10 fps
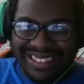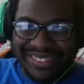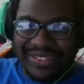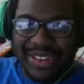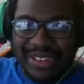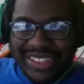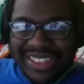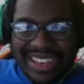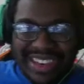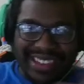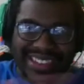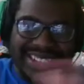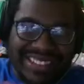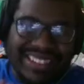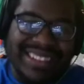Fiora's gonna
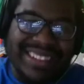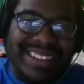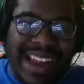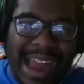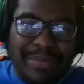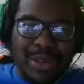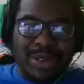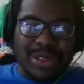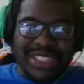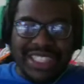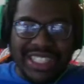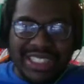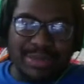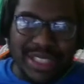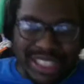clap those
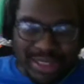cheeks when